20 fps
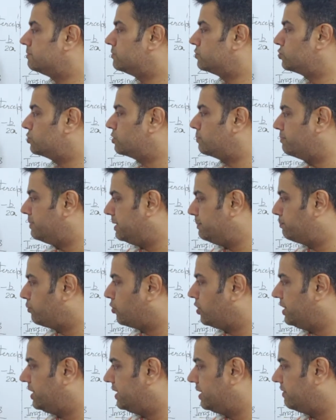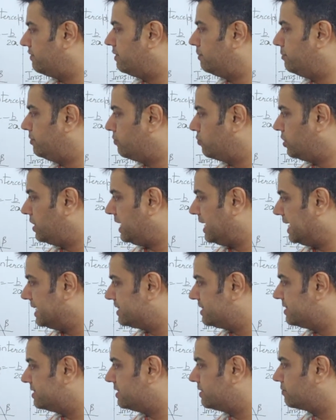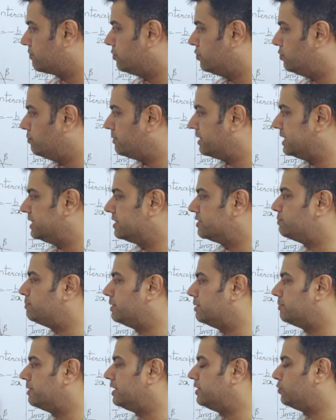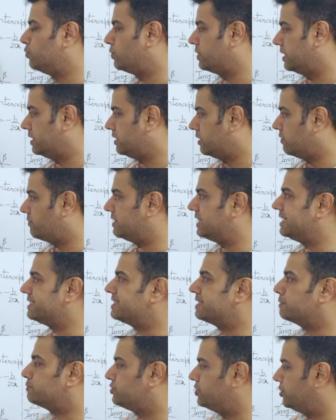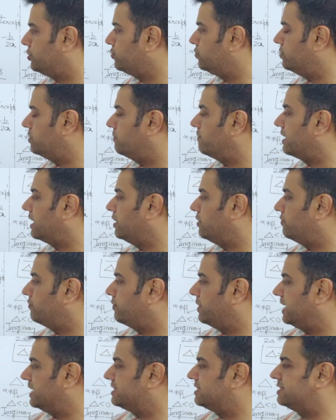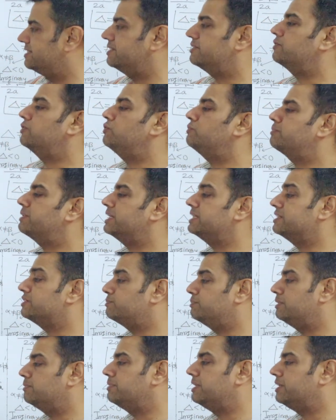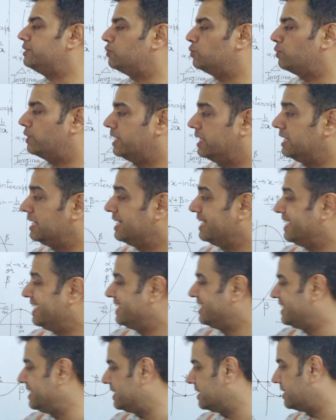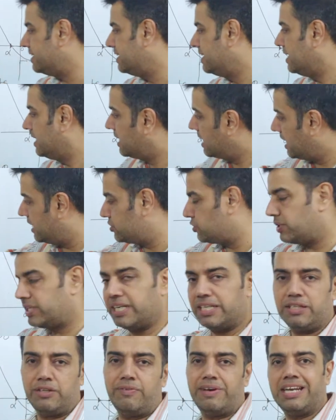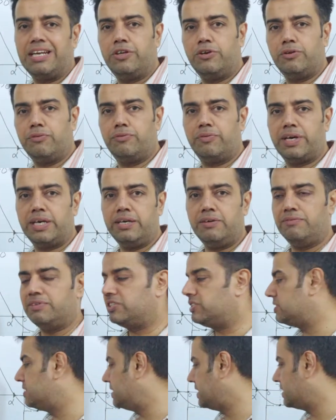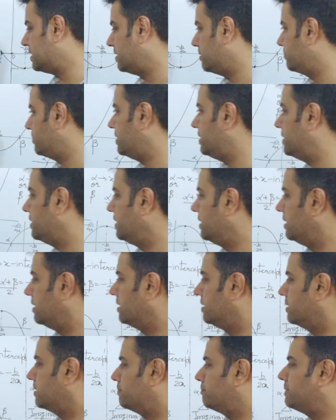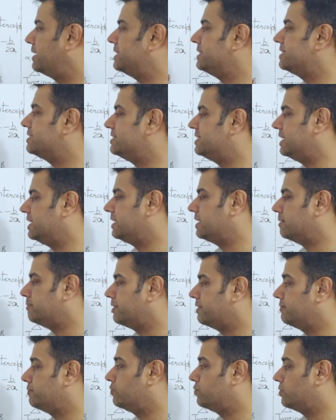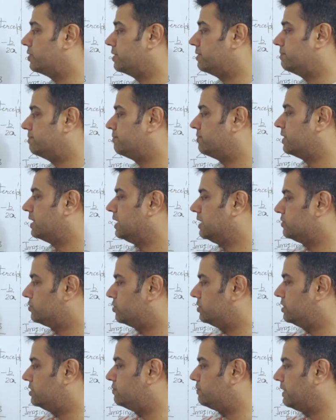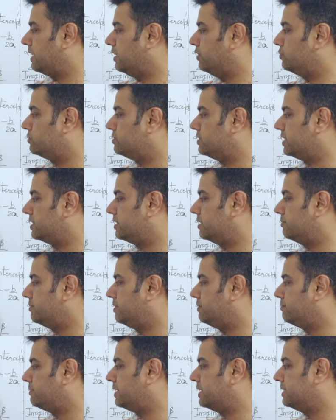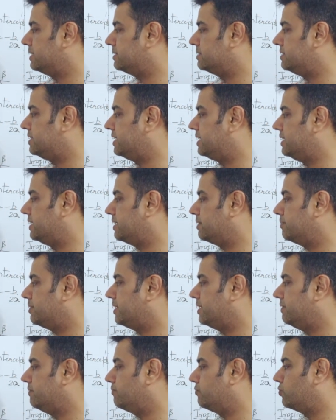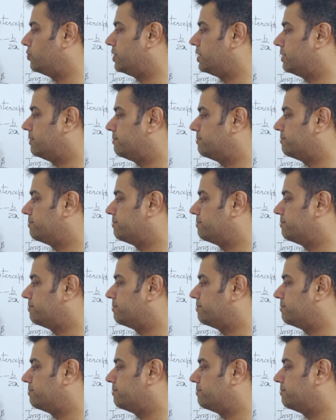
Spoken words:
So the midpoint here will be what? X is equal to minus b by 2a. Now when I substitute the value of x is equal to minus b by 2a here, I should get the value of y, which is nothing but minus delta by 4a. So this value is nothing but minus delta by 4a.